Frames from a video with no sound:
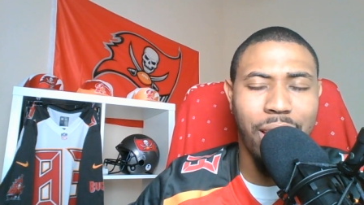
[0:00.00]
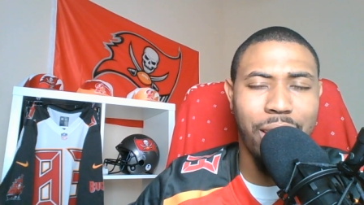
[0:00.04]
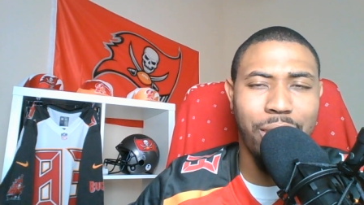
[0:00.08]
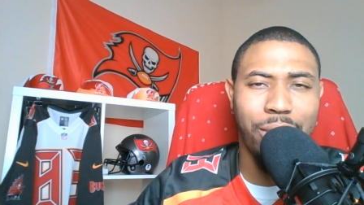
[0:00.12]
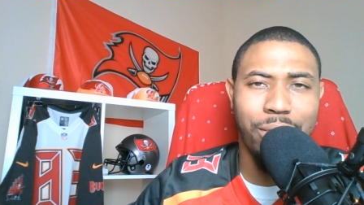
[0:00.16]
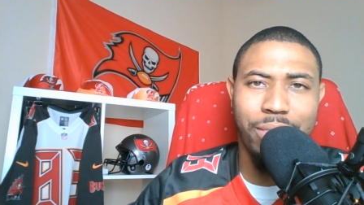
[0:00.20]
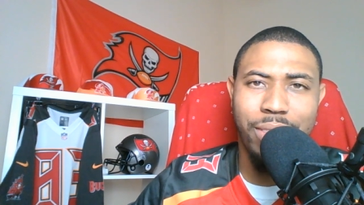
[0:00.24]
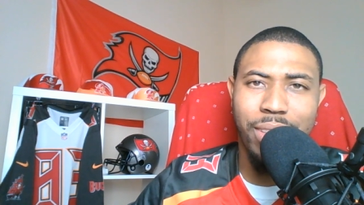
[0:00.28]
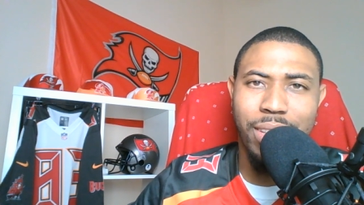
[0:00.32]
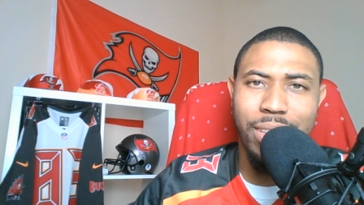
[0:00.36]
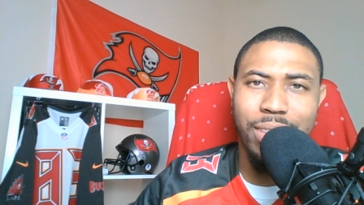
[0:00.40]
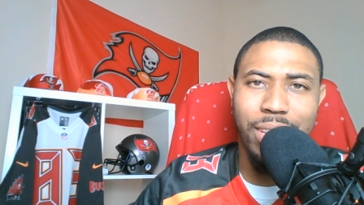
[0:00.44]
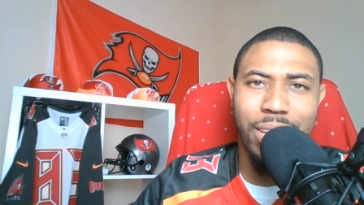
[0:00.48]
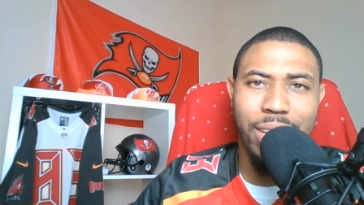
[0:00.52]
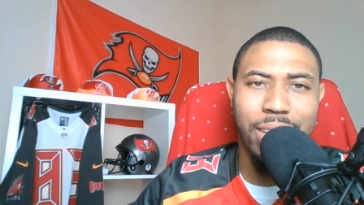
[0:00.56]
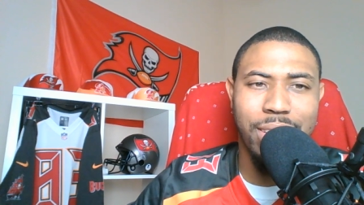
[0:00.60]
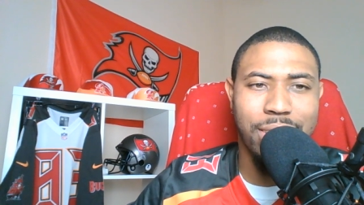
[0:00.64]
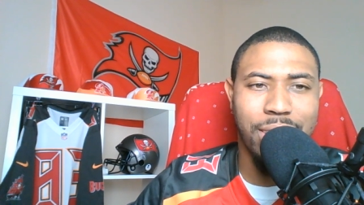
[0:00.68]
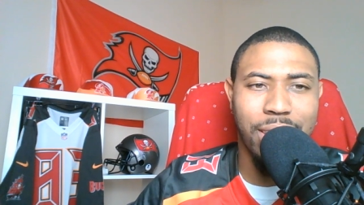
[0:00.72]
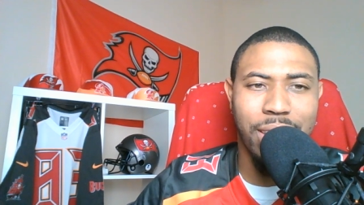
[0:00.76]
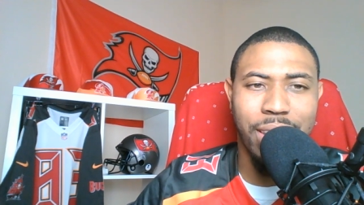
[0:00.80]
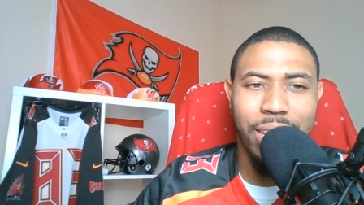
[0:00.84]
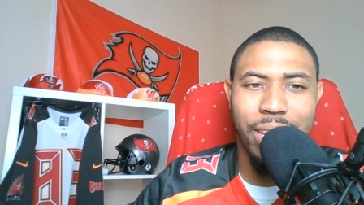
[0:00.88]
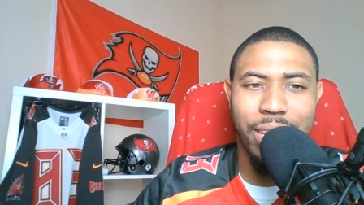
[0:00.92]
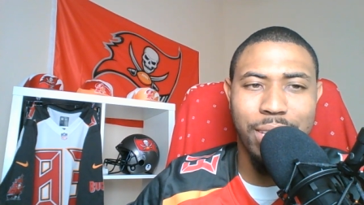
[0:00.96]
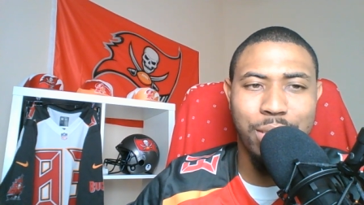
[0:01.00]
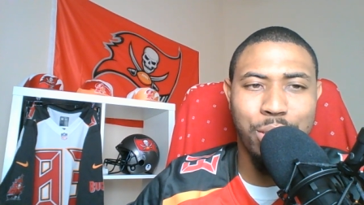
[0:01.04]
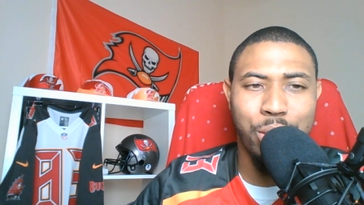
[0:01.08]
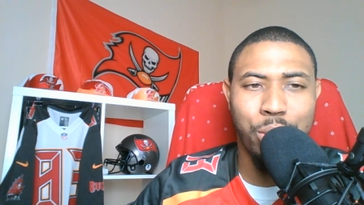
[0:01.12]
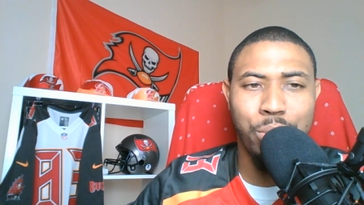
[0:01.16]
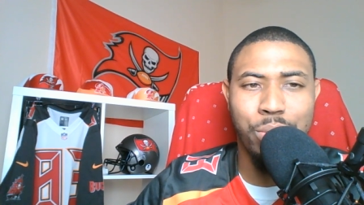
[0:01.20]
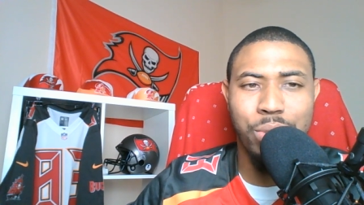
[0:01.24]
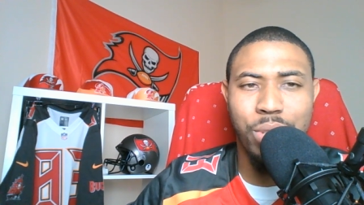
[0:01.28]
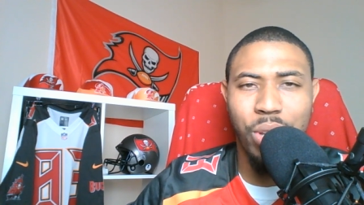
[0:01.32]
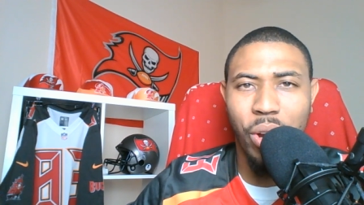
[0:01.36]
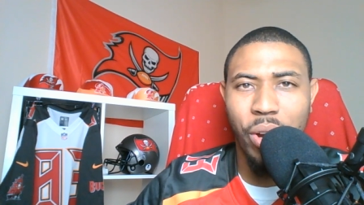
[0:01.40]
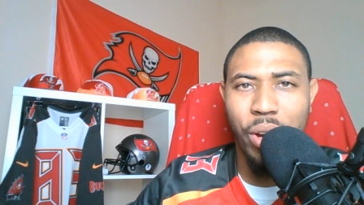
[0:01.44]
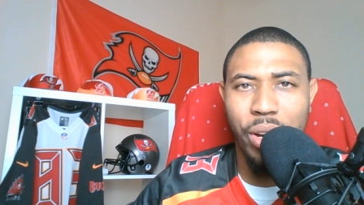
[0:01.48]
I don't think that he's going to get
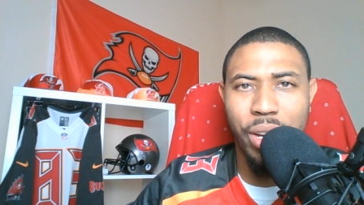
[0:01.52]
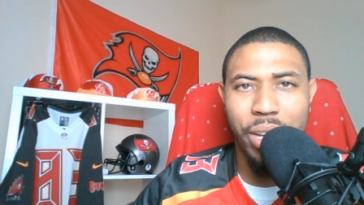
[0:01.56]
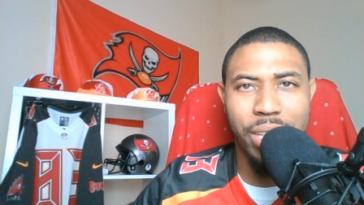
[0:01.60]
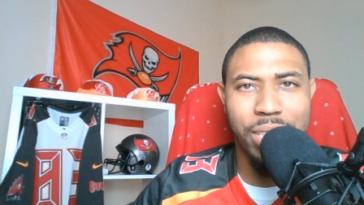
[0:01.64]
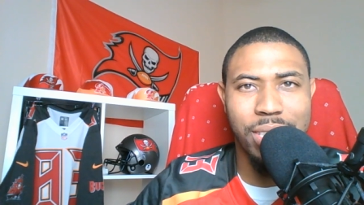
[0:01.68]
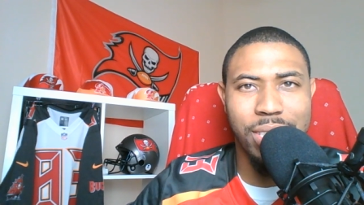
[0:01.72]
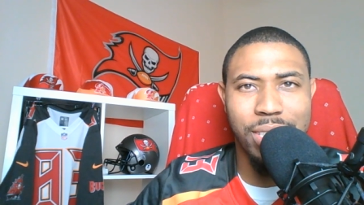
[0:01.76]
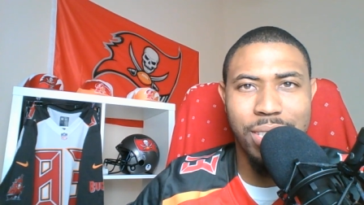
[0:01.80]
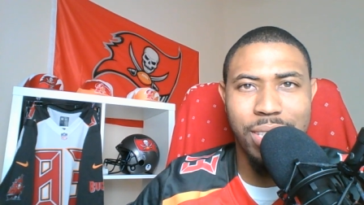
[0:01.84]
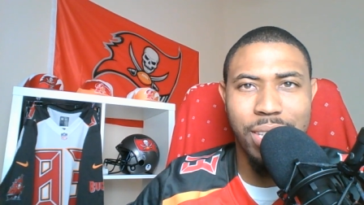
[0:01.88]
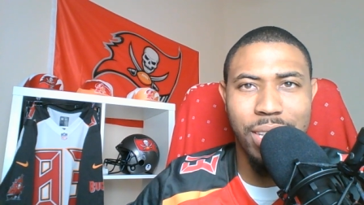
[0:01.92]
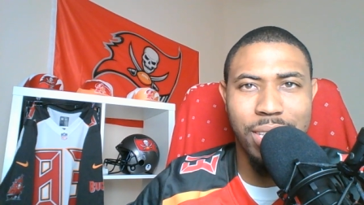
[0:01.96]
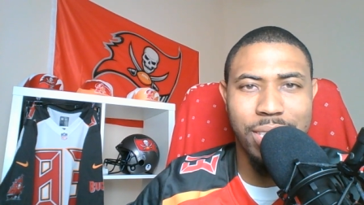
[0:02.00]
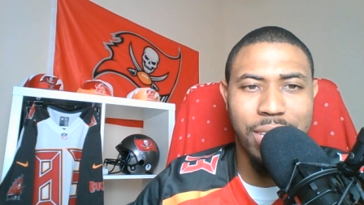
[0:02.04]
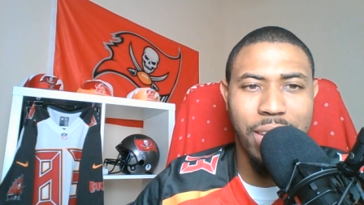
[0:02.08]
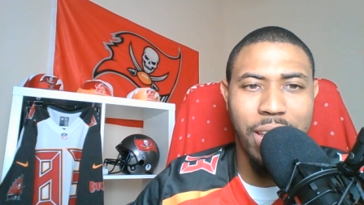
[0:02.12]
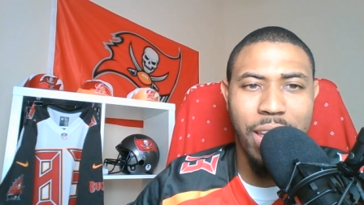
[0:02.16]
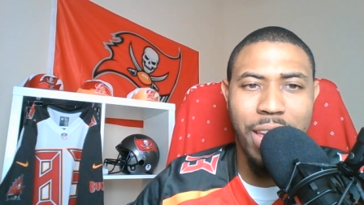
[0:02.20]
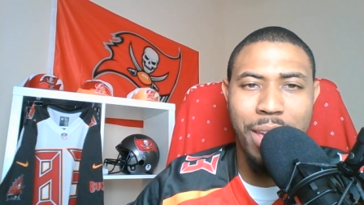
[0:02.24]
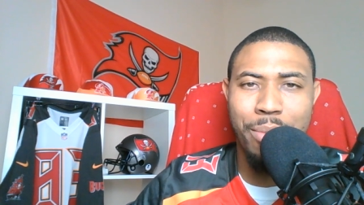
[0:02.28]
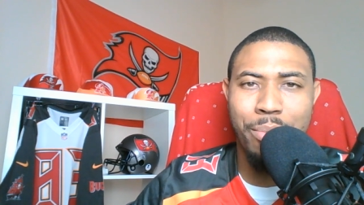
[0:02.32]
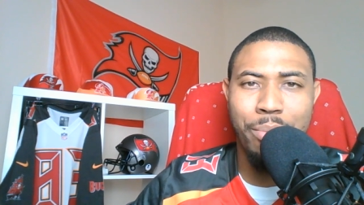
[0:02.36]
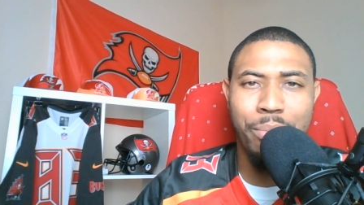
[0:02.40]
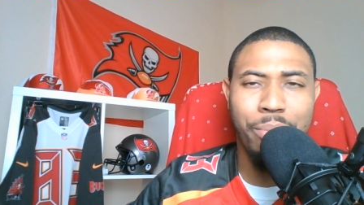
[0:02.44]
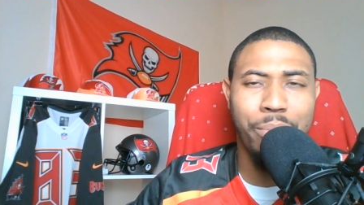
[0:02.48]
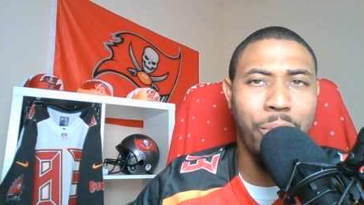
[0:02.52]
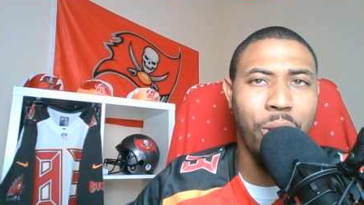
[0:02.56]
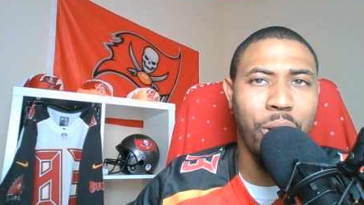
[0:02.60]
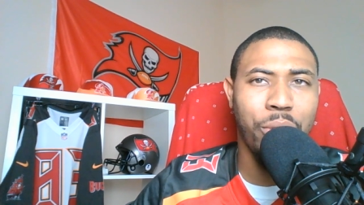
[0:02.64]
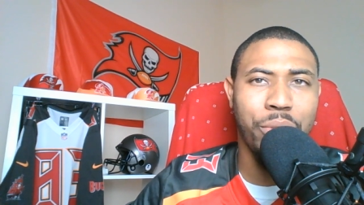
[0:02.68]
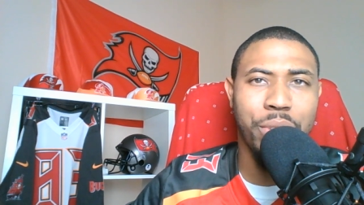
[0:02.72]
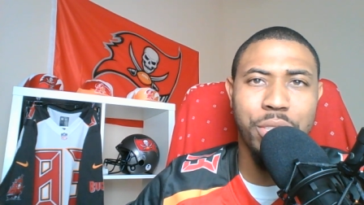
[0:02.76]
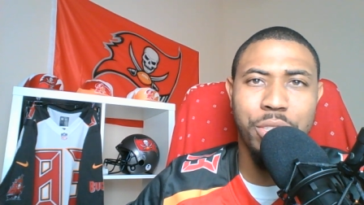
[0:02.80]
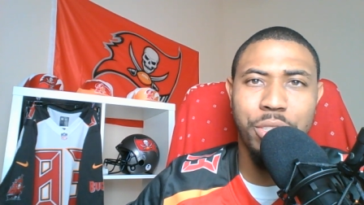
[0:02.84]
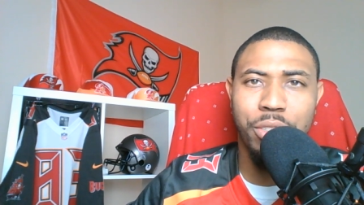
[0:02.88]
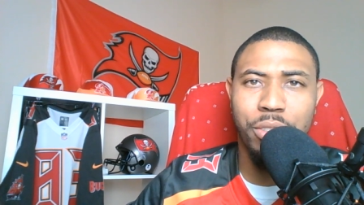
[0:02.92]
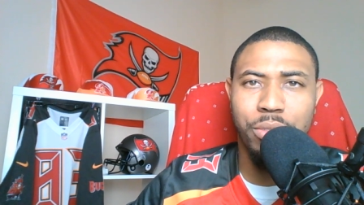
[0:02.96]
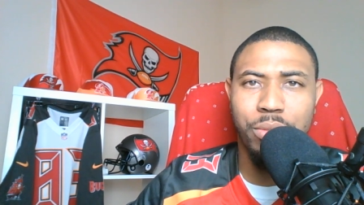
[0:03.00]
two targets this game.
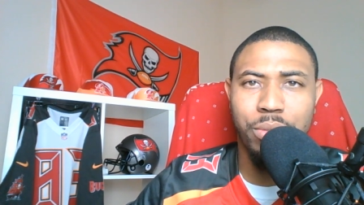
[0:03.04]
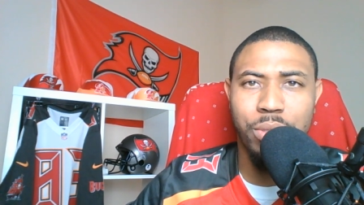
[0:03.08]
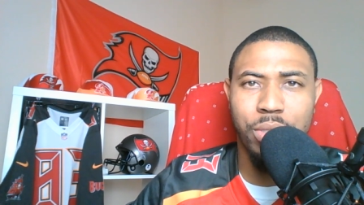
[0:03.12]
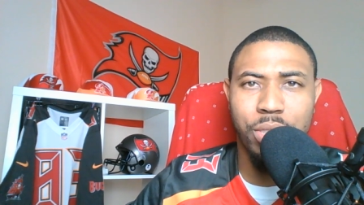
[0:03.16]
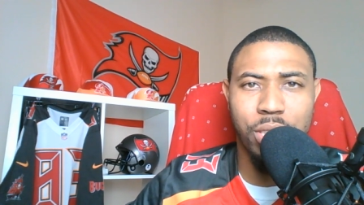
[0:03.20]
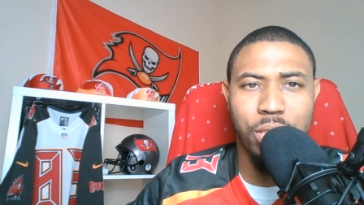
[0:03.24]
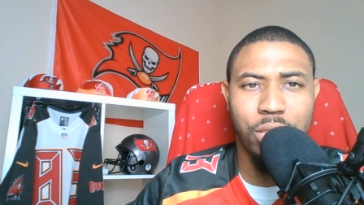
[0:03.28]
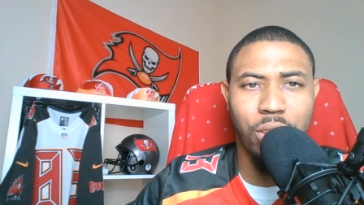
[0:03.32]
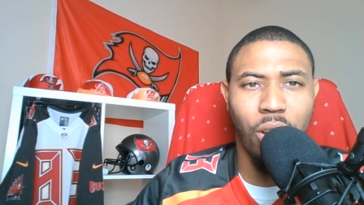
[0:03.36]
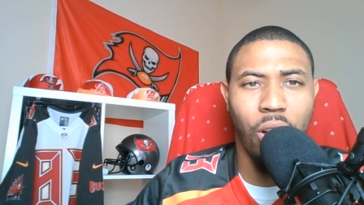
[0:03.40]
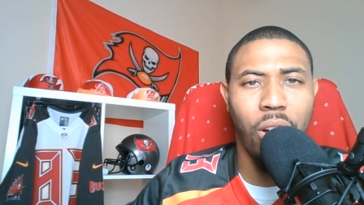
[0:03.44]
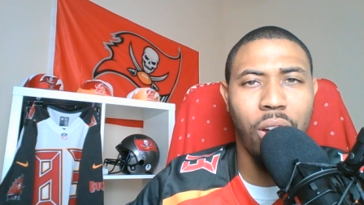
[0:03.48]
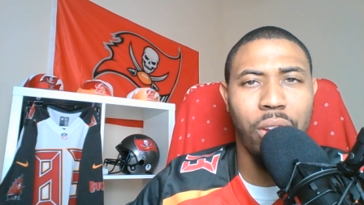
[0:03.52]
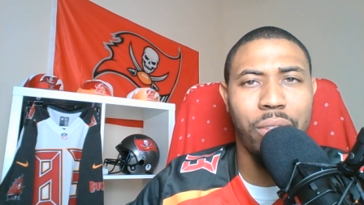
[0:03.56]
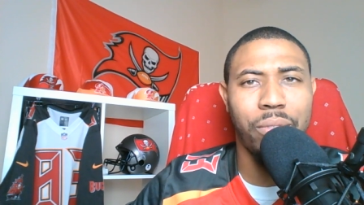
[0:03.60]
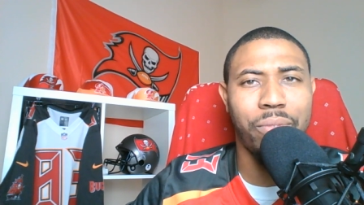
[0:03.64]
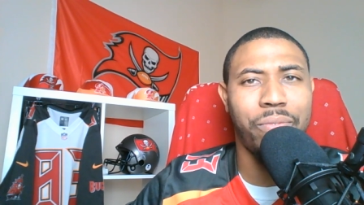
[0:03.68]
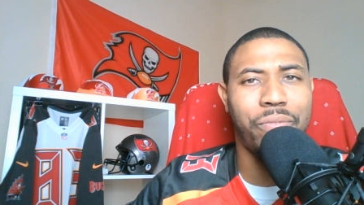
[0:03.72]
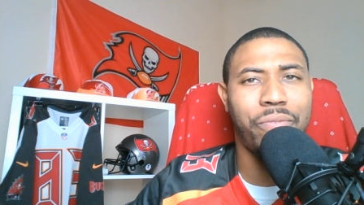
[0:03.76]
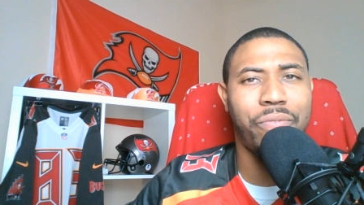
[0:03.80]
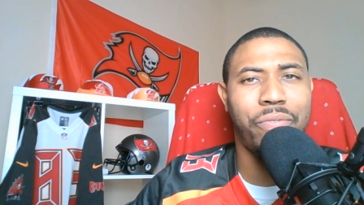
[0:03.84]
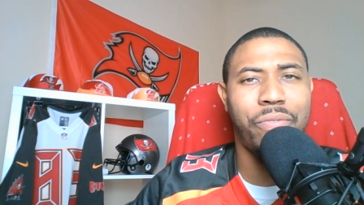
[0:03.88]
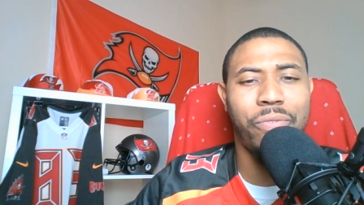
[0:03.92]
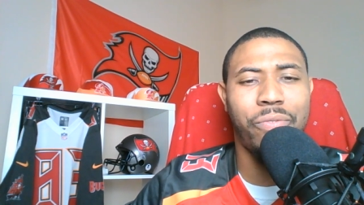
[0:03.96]
Marvin Jones was just on